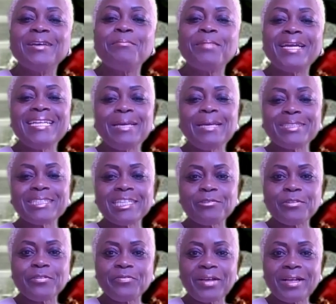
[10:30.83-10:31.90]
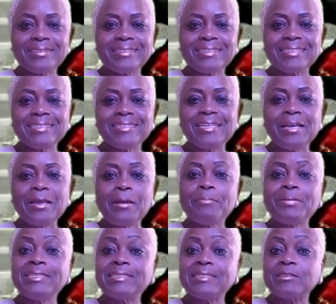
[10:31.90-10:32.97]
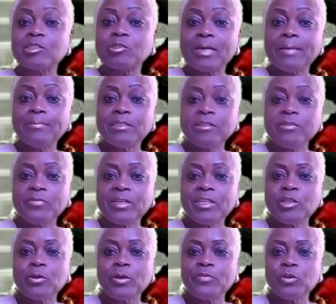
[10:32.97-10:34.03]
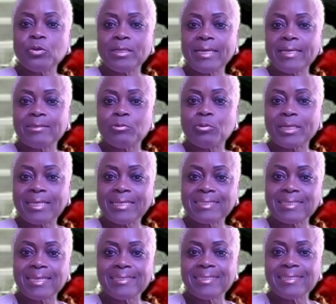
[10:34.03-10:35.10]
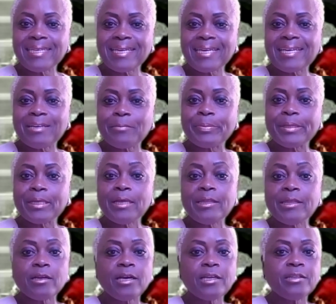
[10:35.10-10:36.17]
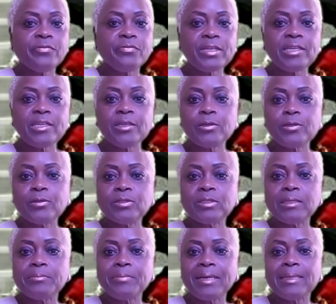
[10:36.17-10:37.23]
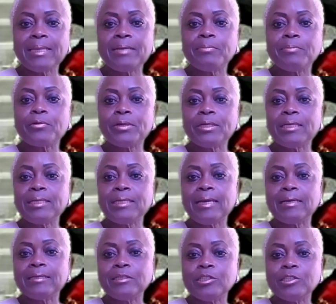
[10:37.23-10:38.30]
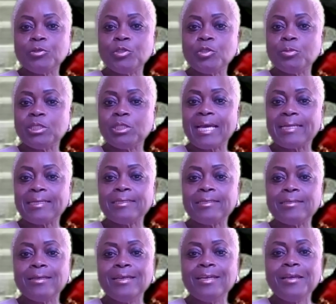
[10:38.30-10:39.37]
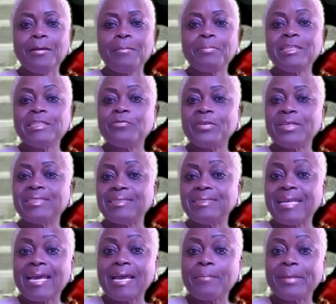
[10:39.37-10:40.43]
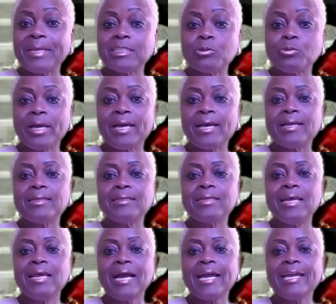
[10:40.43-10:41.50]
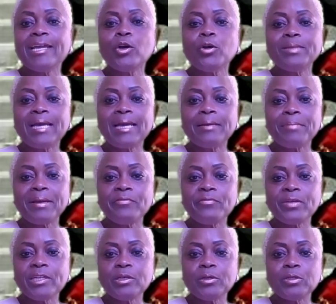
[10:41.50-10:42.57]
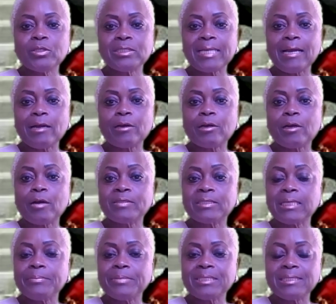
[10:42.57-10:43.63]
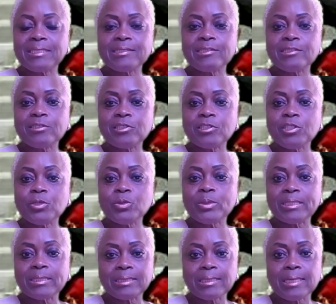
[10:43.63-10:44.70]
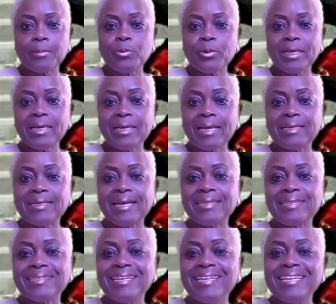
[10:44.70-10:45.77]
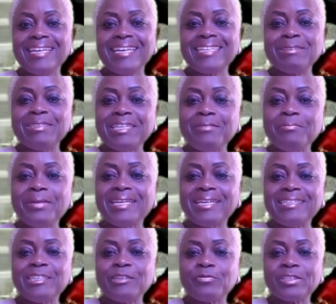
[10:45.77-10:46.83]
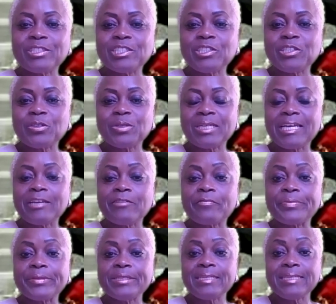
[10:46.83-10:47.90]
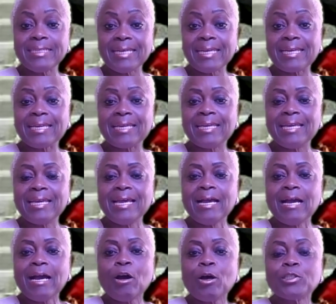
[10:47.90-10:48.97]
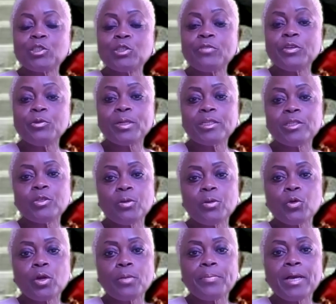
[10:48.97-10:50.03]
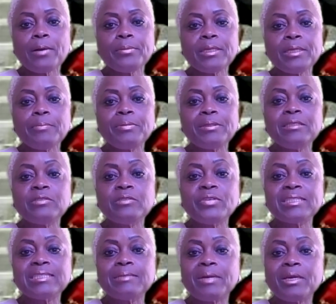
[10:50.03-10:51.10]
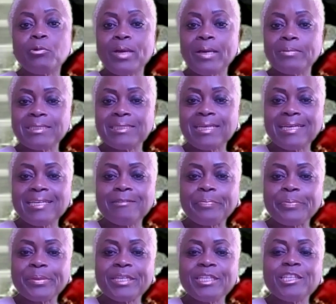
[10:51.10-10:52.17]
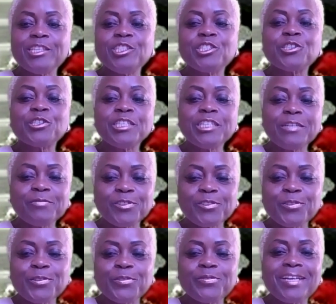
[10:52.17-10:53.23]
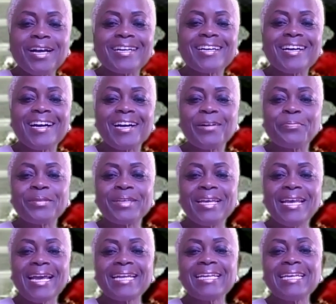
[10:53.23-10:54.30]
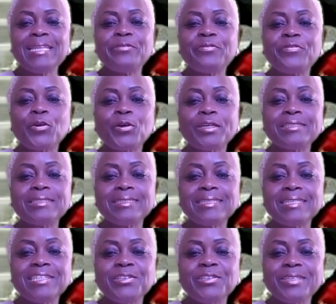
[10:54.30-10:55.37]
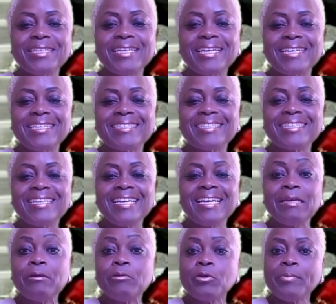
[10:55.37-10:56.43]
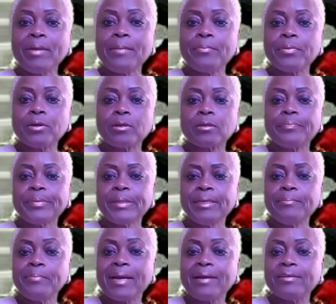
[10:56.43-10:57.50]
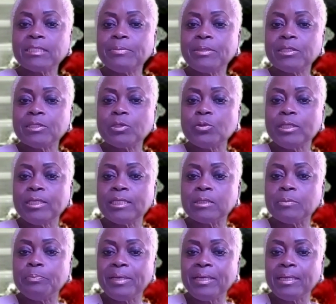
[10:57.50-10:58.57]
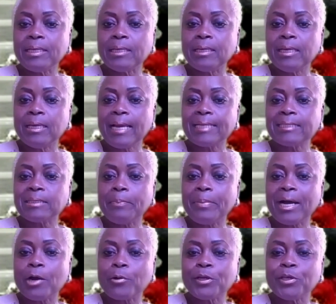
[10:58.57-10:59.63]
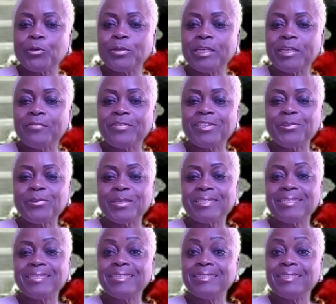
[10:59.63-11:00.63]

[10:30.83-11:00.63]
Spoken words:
My name is Ingrid Felton. Please subscribe to the video if you like what I said today. There are other videos in my library on the YouTube channel. Please visit them as well. I hope that my videos are of some assistance to you in some way, and that it did make a difference in your life today. Also, if you want to know more about me, please visit my website, thejourneyoftruth.com. And I look forward to seeing you again. Remember, embarrassment is only as big as the power you give to it.